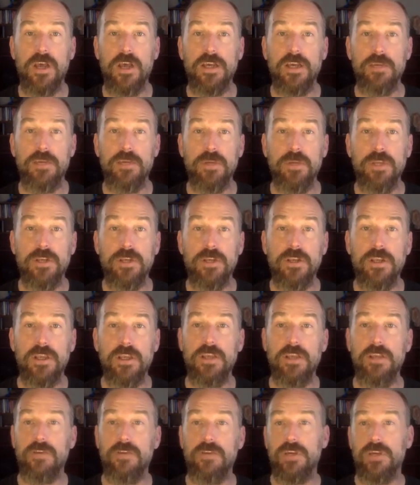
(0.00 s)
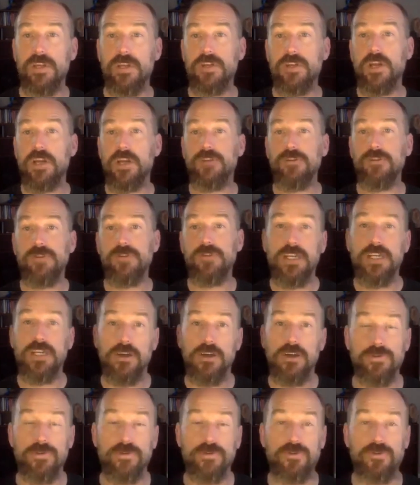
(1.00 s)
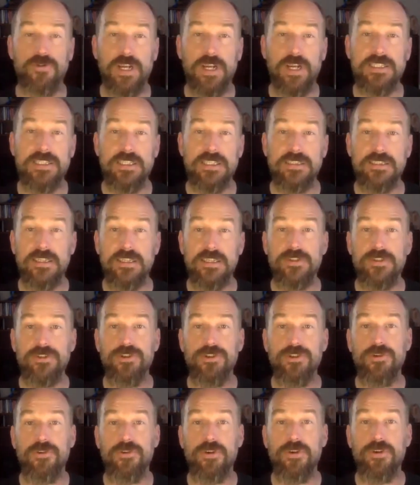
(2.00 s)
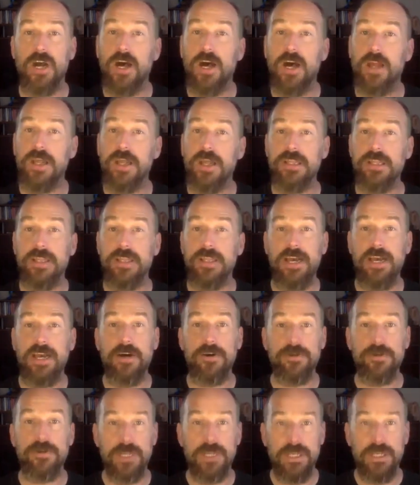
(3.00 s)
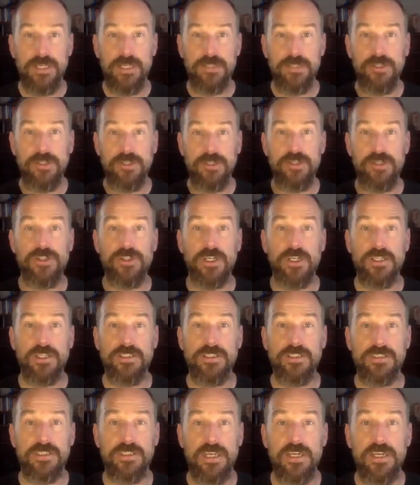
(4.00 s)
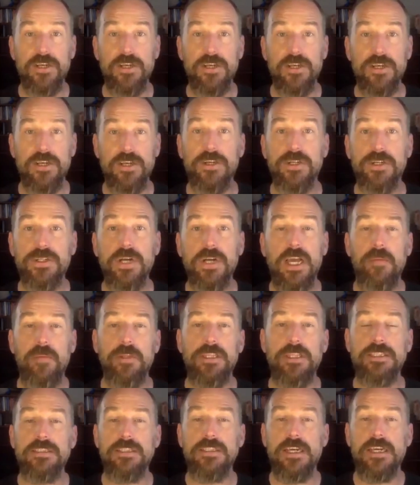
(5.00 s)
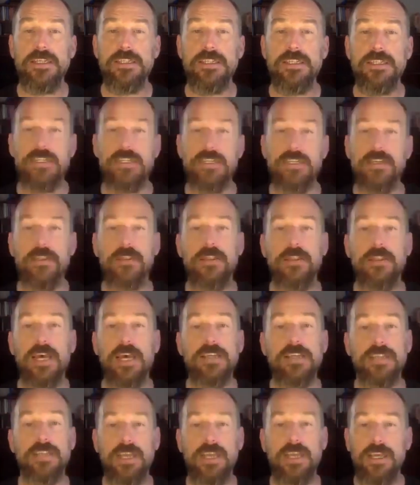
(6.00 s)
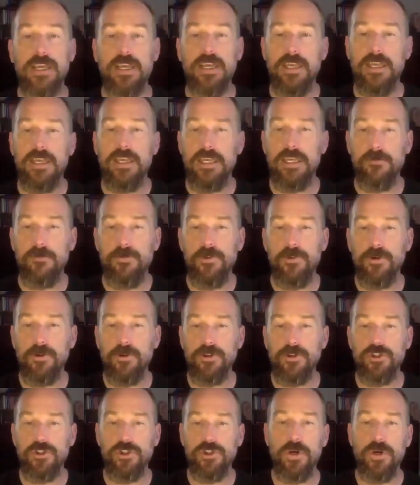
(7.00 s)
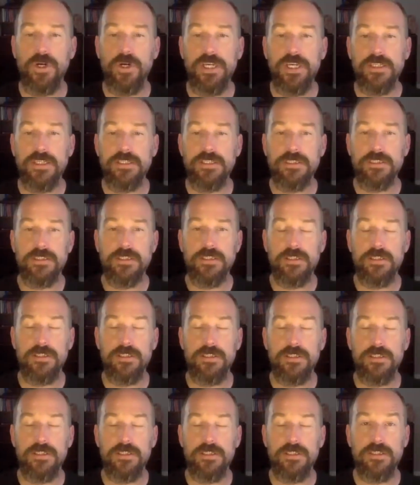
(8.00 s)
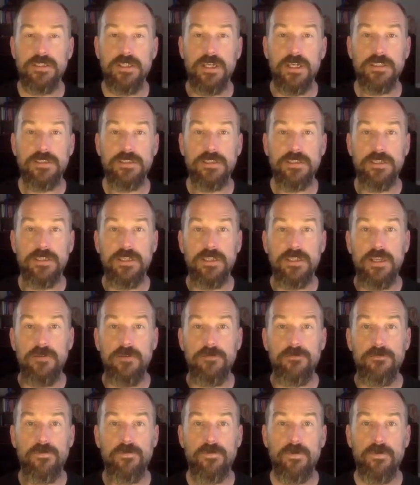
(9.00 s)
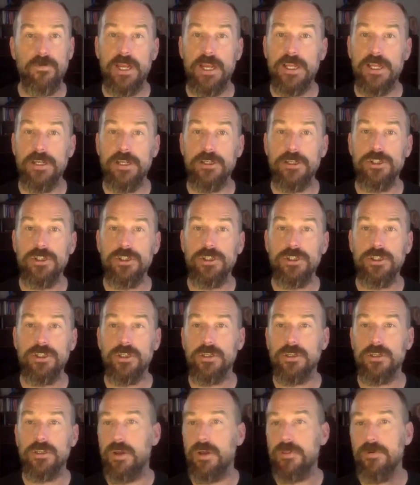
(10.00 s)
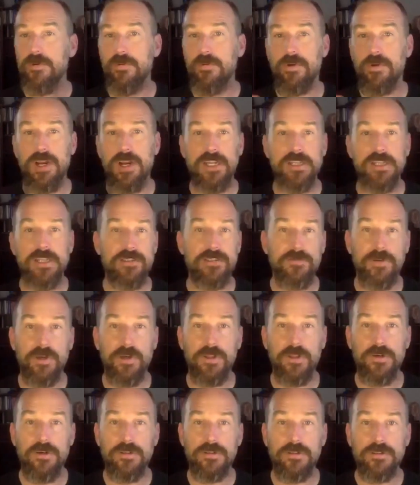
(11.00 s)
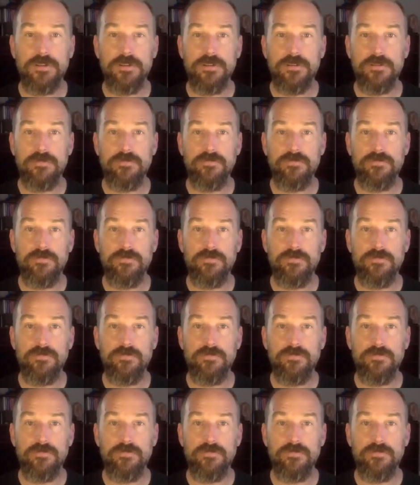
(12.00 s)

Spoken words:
been indoctrinated in a cultural trance that says you're not allowed to just say no. But this is the idea that if your choice doesn't infringe on the rights of others,